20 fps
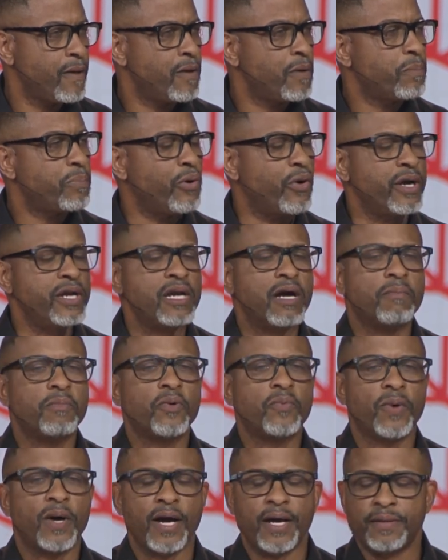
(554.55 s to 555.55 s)
Point number
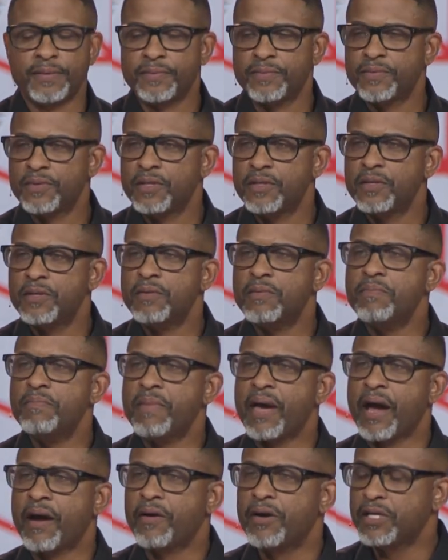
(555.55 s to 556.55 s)
one
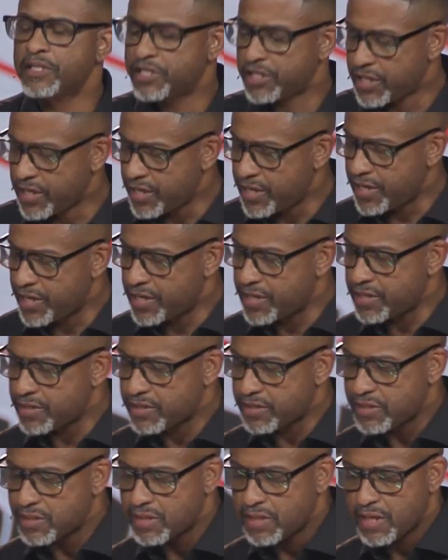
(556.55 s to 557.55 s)
marriage
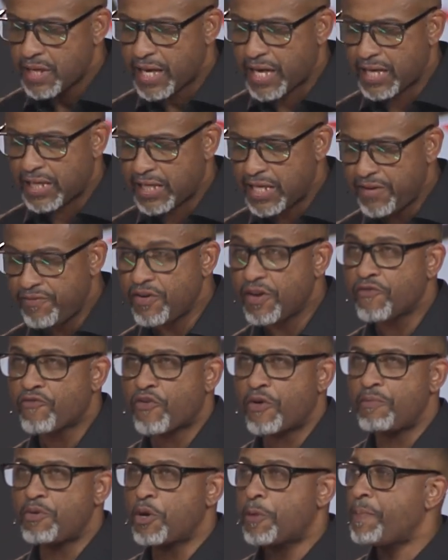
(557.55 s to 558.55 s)
is a leaving
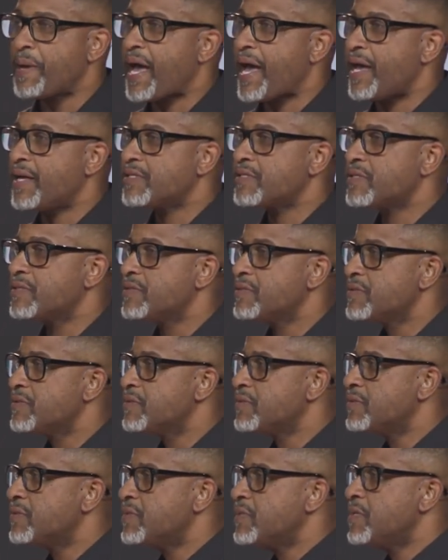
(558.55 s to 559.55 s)
from your past.
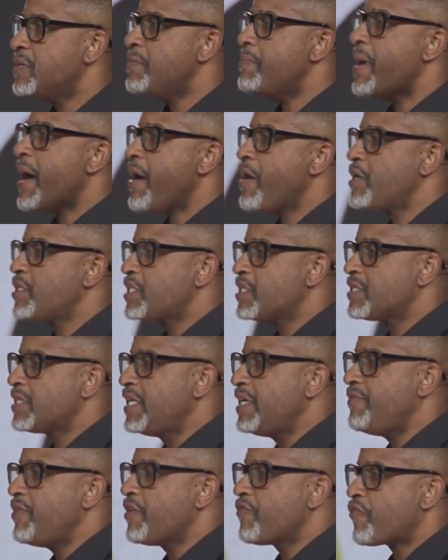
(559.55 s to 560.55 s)
Marriage is
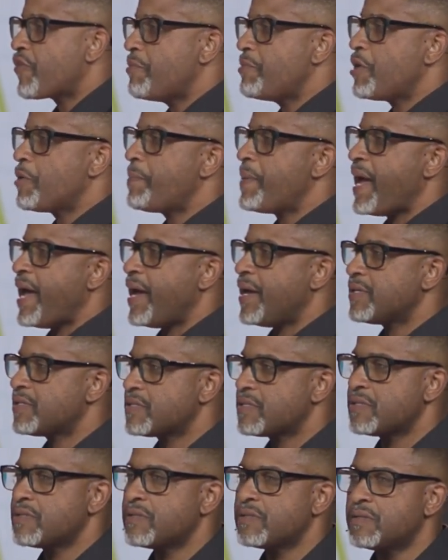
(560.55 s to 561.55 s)
leaving from your
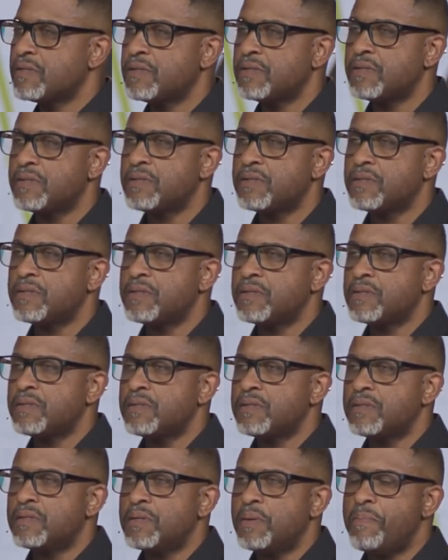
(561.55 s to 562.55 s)
past.
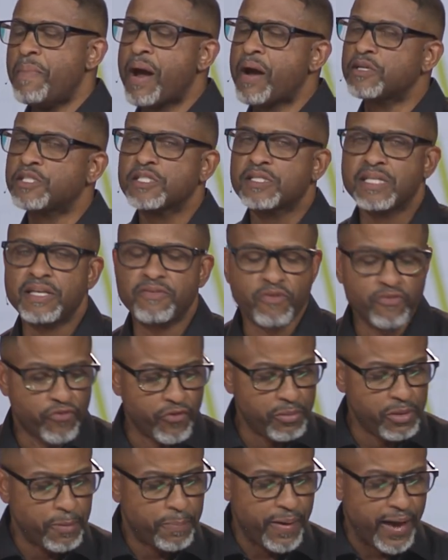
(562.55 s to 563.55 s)
Marriage is leaving
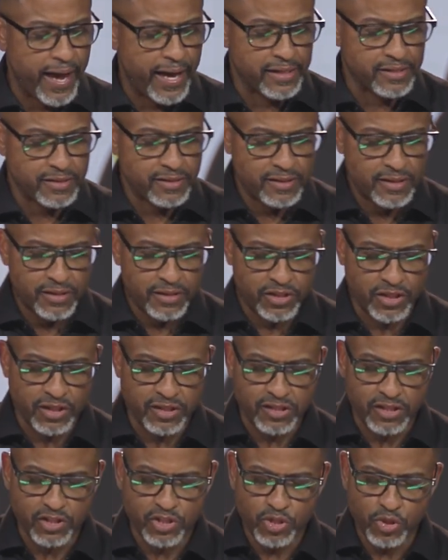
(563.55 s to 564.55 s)
from your past.
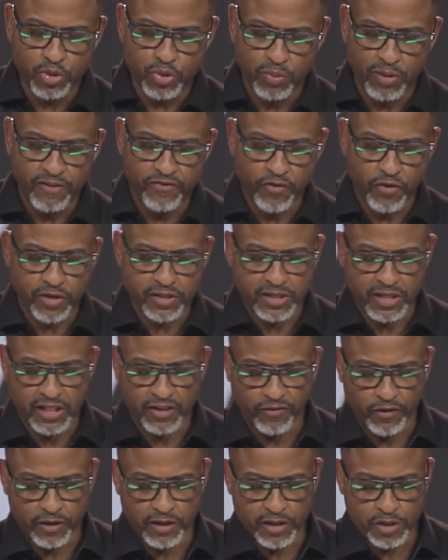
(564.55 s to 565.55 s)
Genesis 2:24 says,
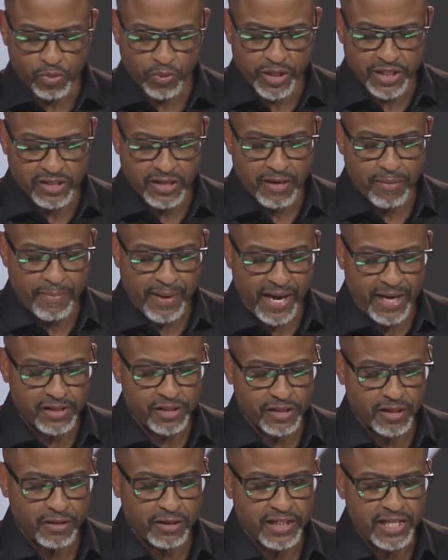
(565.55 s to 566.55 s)
"For this reason a man
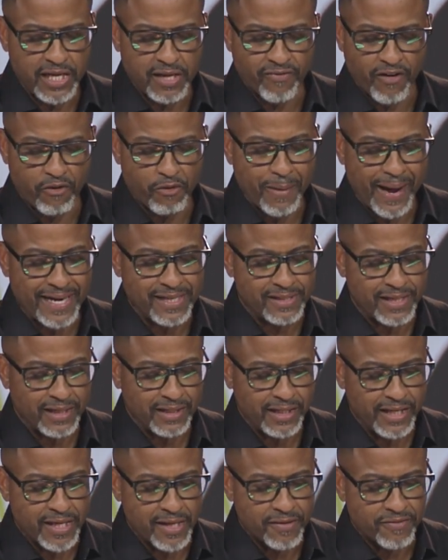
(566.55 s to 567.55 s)
shall leave." Everybody say
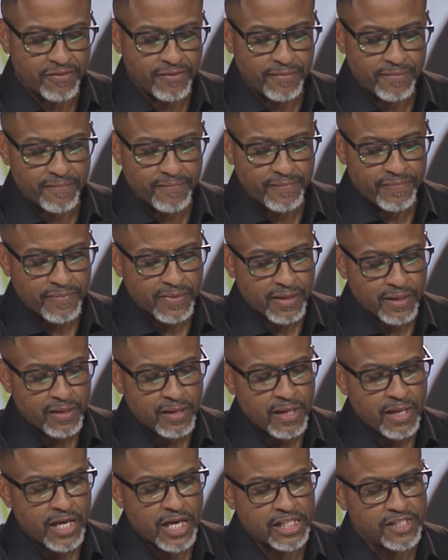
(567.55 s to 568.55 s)
leave.
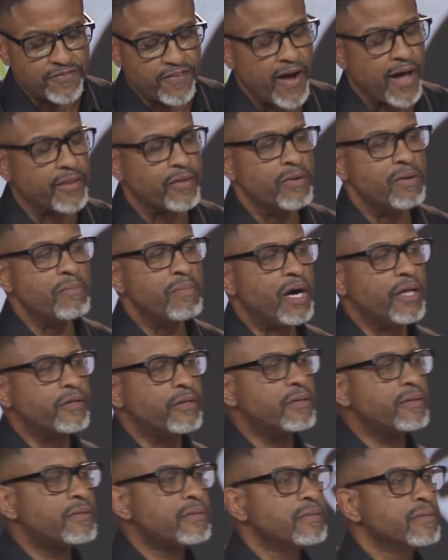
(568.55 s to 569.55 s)
His father and
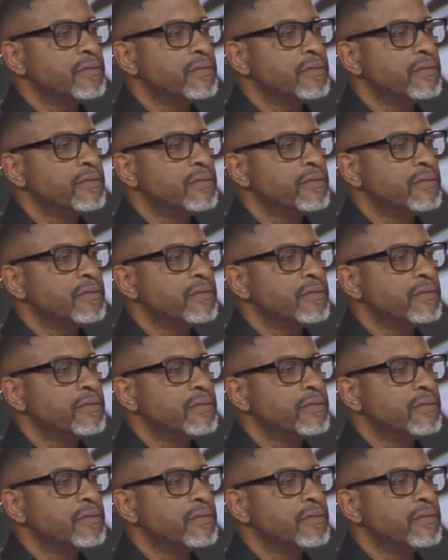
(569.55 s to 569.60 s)
mother.